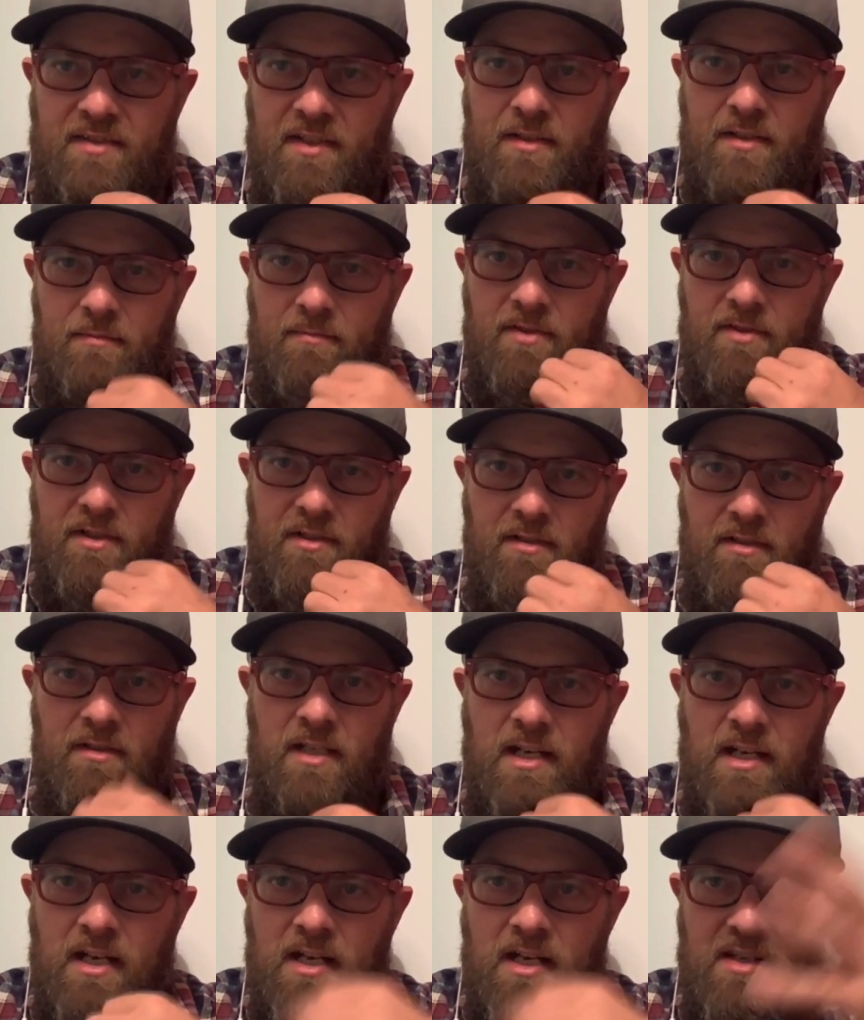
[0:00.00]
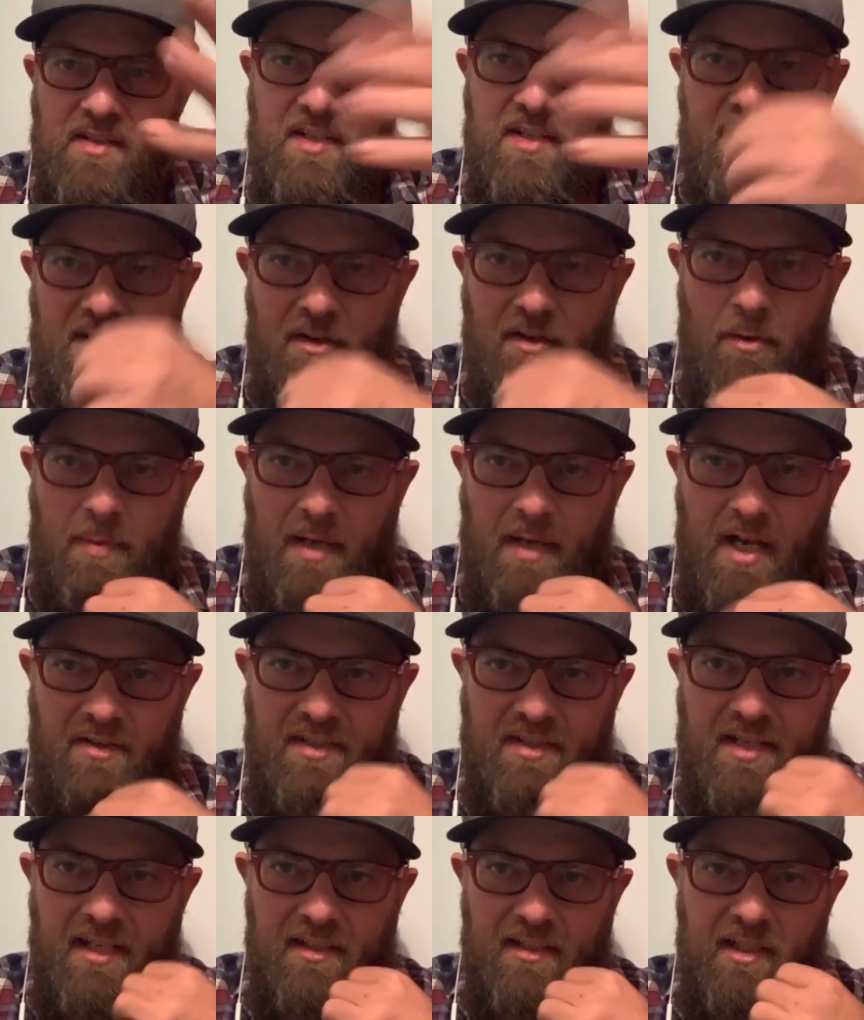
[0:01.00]
The 600-pound
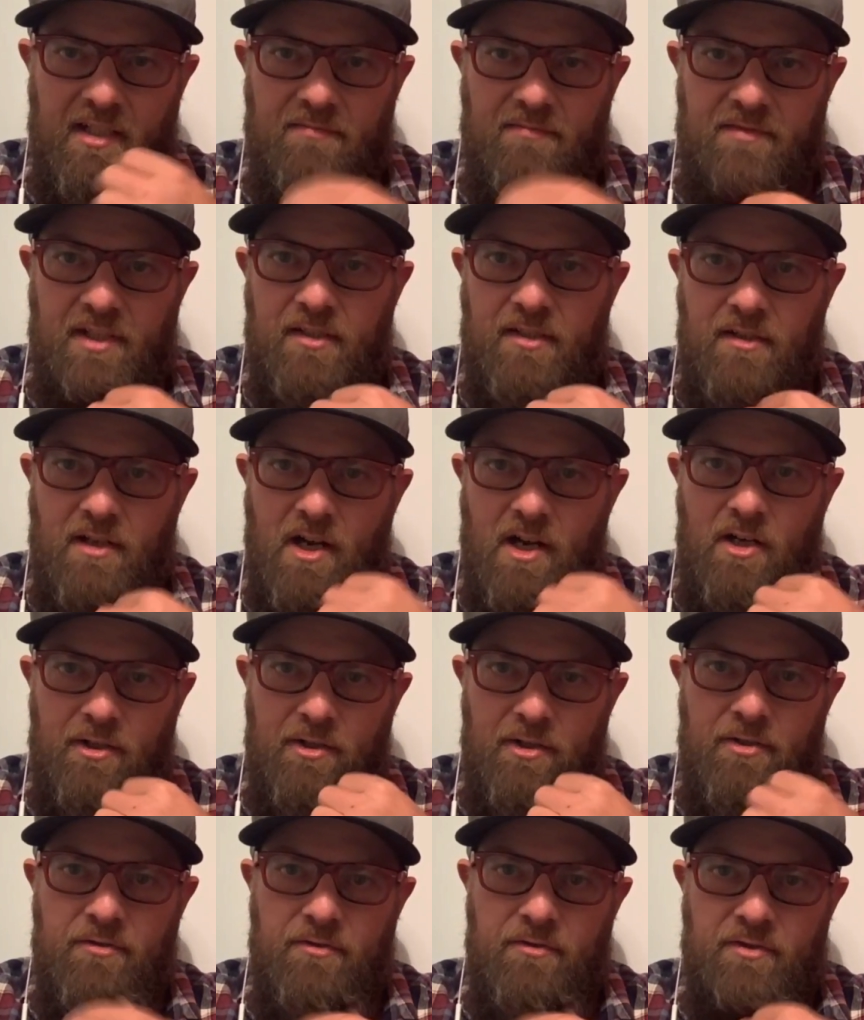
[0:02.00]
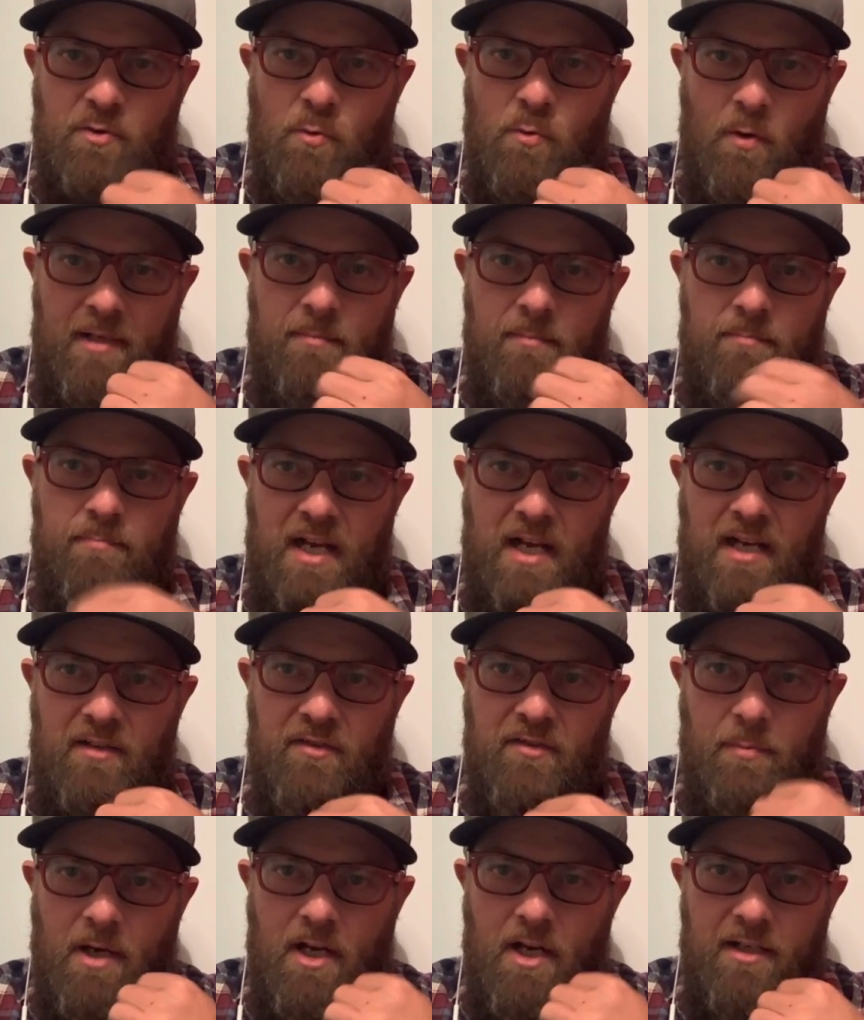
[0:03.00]
deadlift at 120
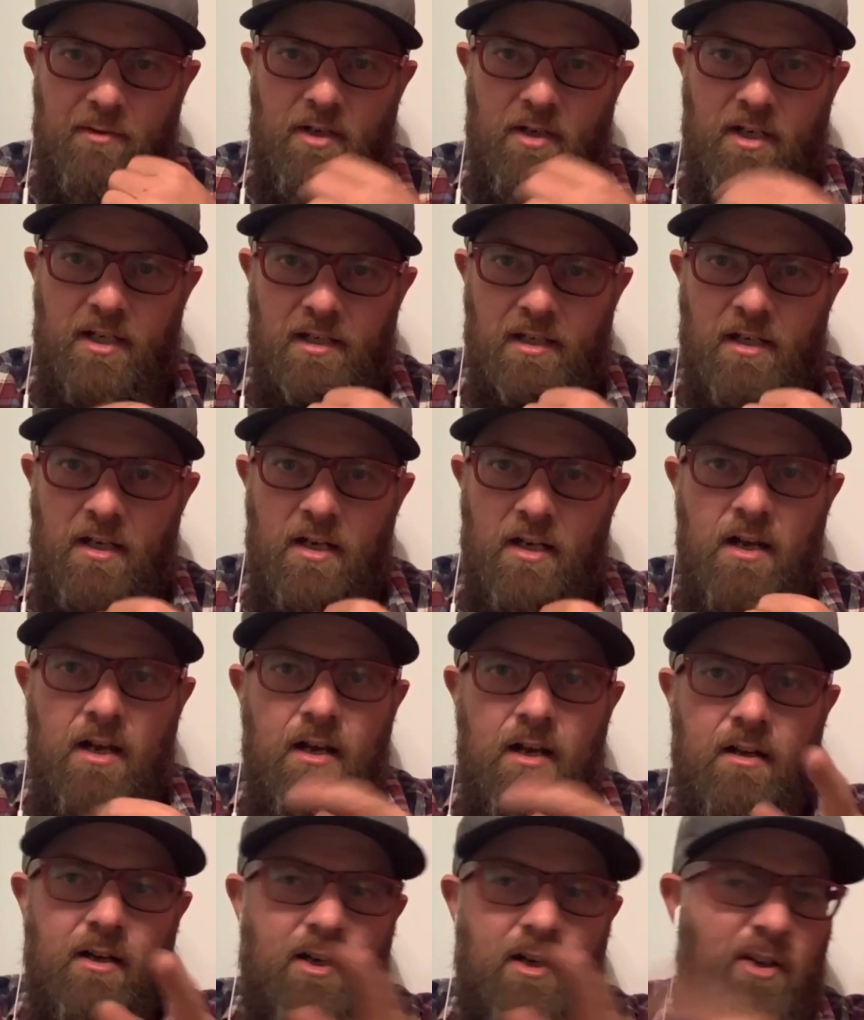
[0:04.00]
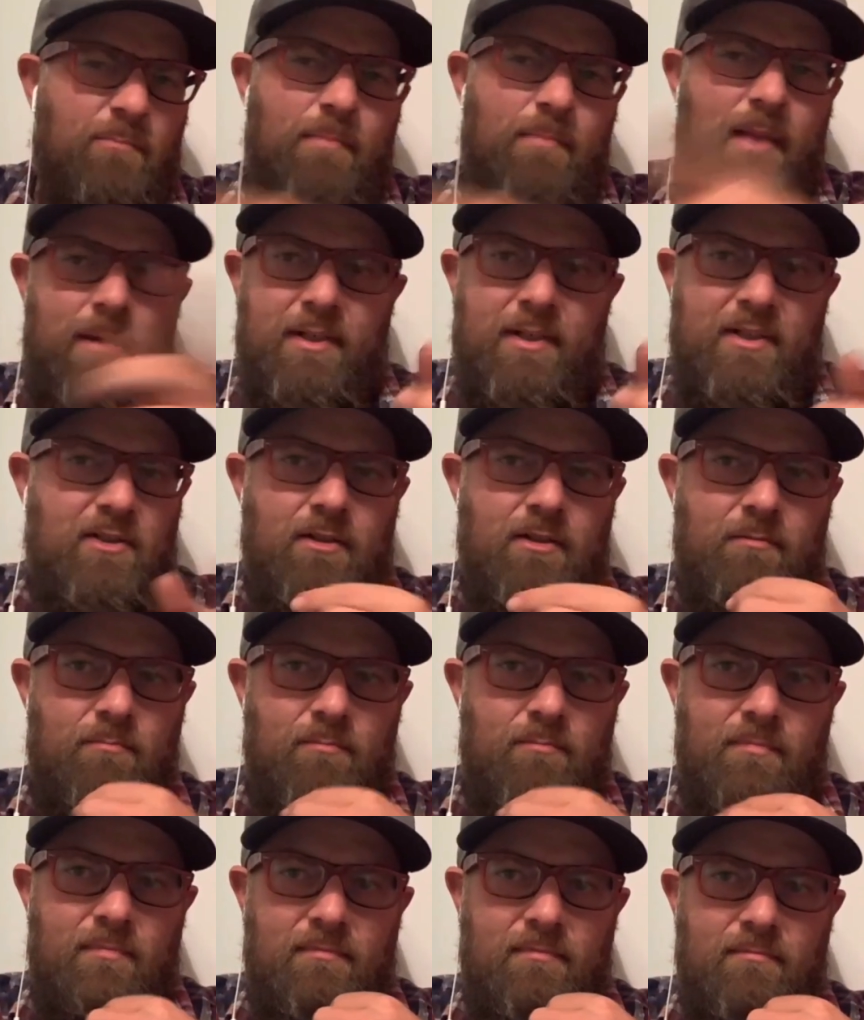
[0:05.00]
pounds body weight, or maybe a little
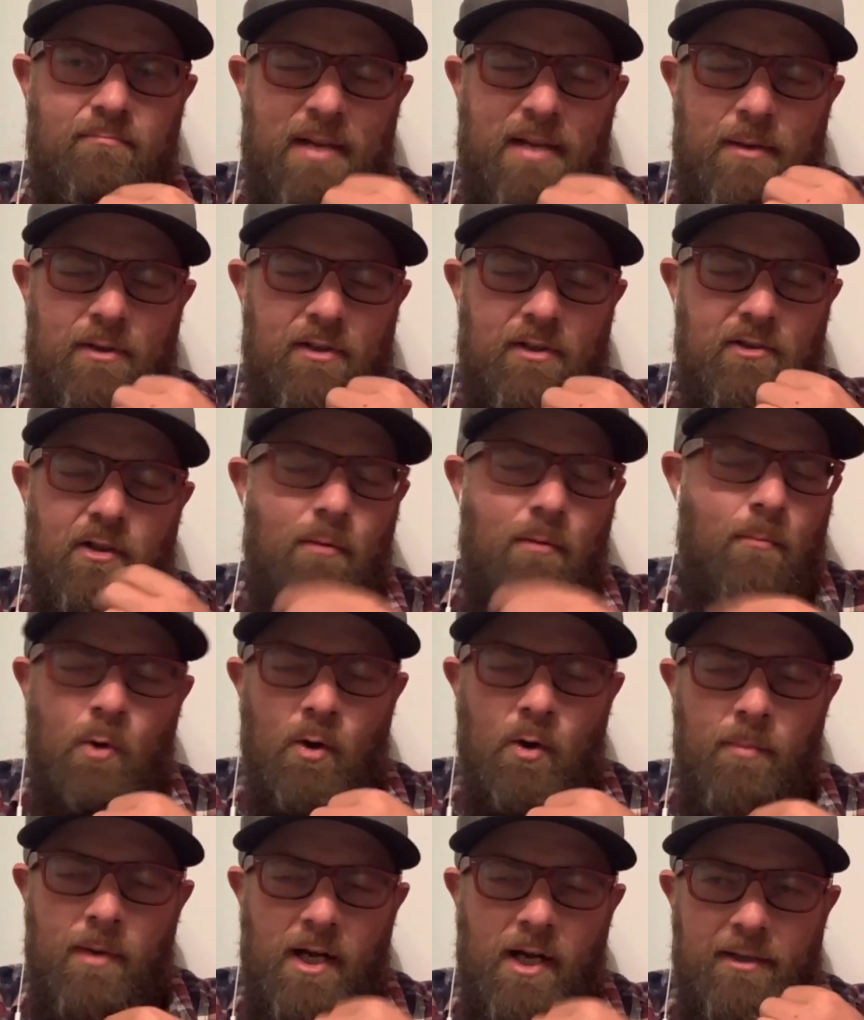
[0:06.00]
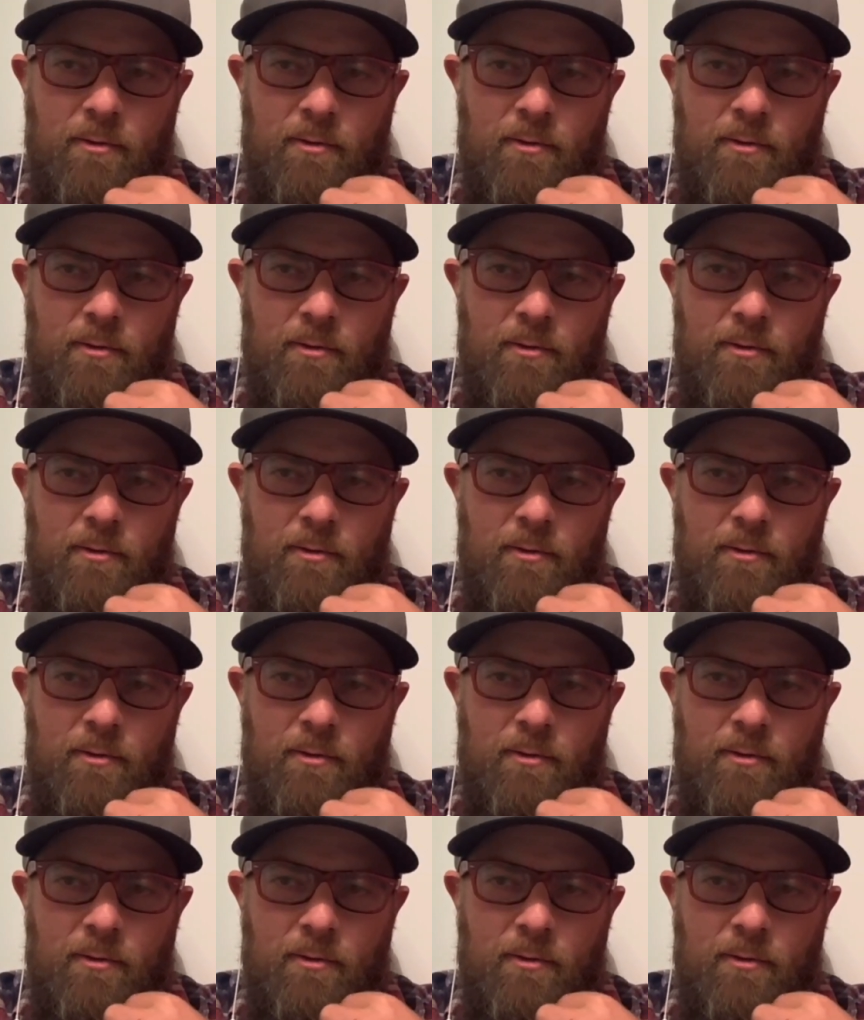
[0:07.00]
more body